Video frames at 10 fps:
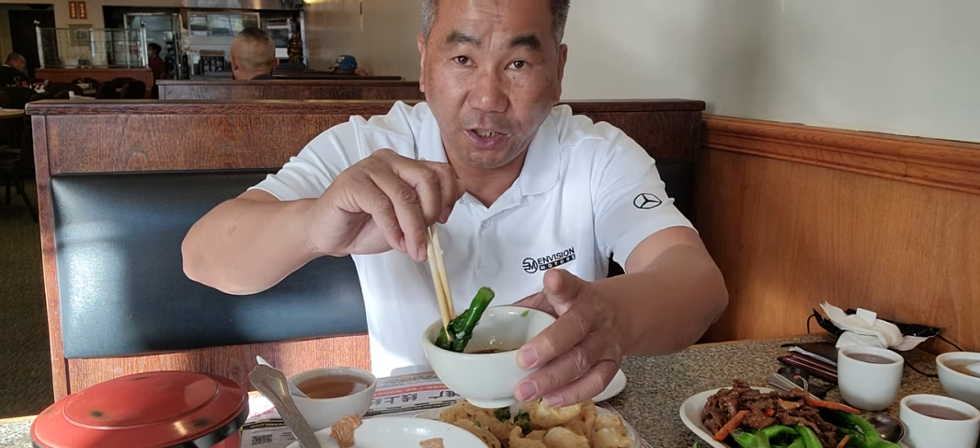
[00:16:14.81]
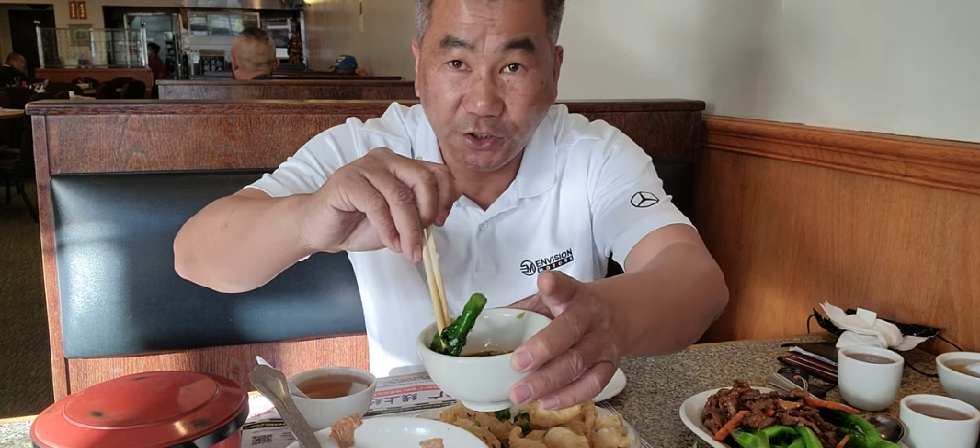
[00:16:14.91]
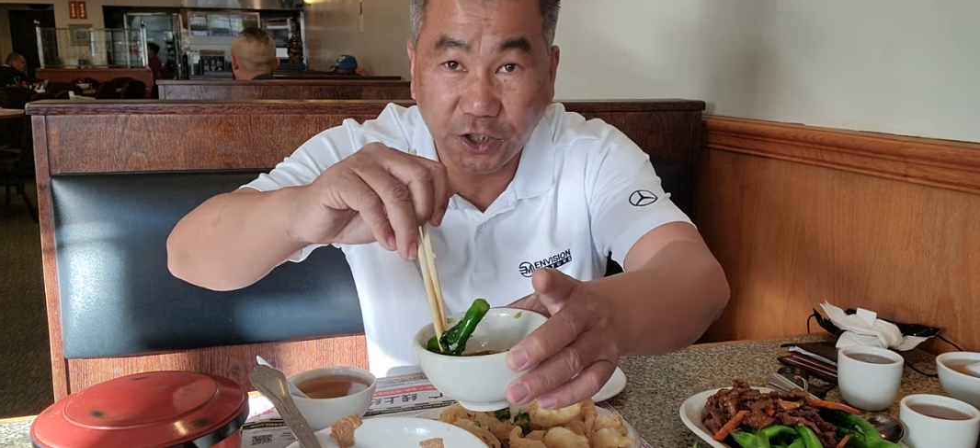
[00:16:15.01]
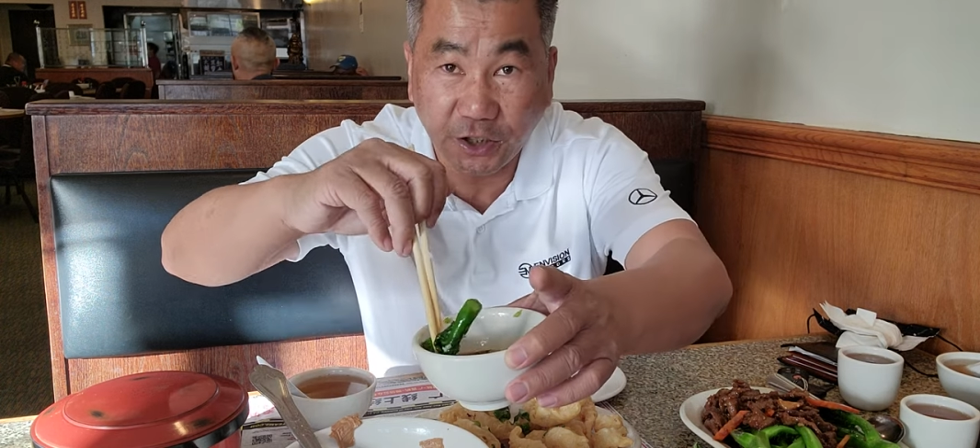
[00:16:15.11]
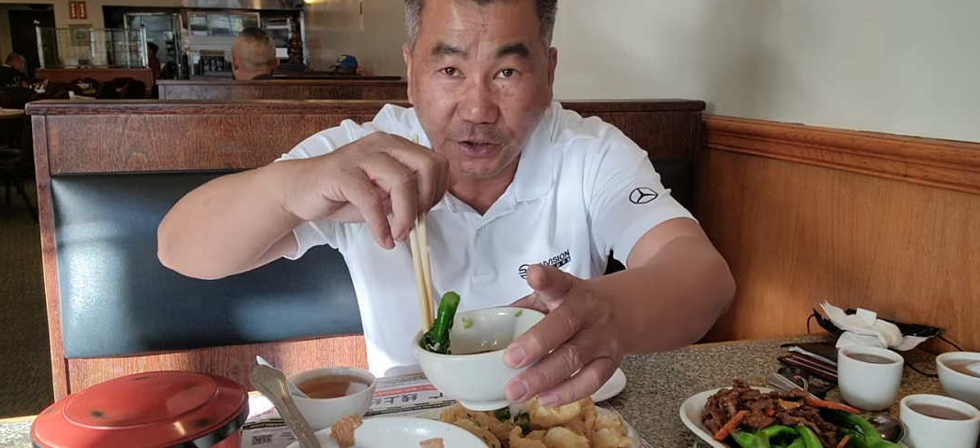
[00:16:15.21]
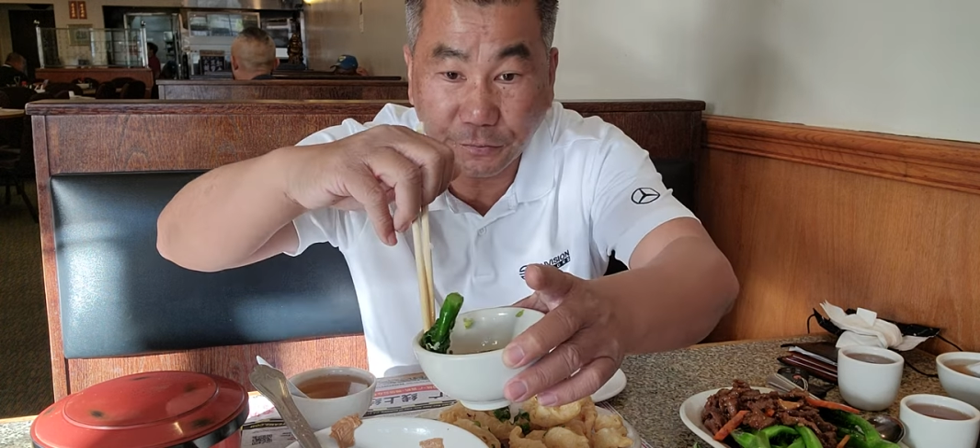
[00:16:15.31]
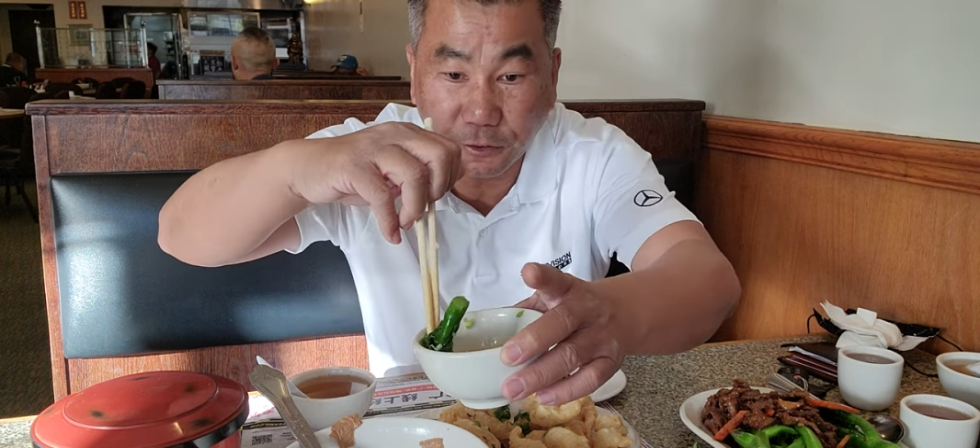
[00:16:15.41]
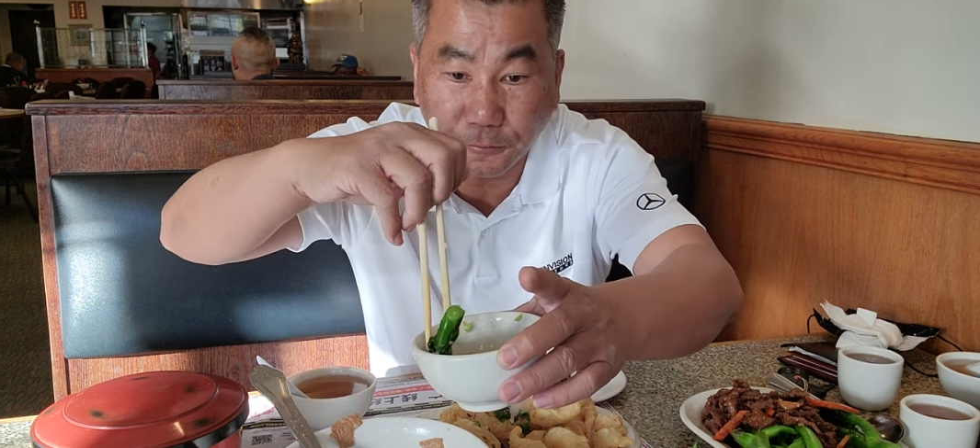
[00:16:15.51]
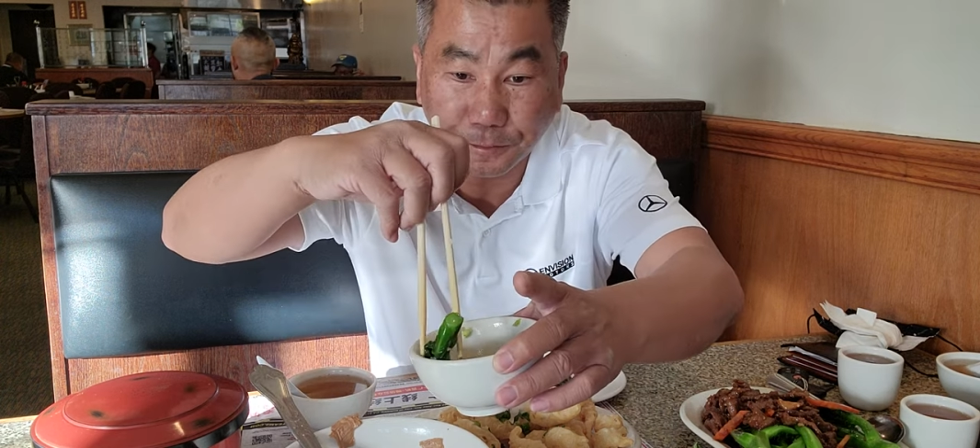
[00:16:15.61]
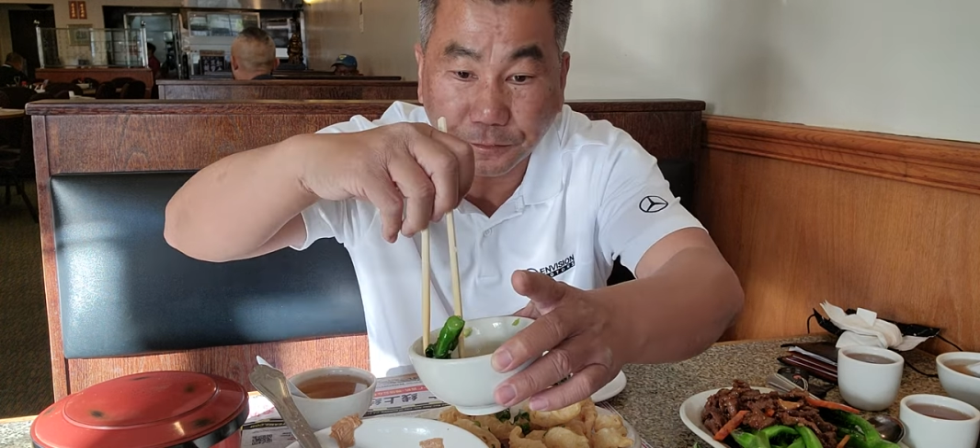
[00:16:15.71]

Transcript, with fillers: I eat Chinese food.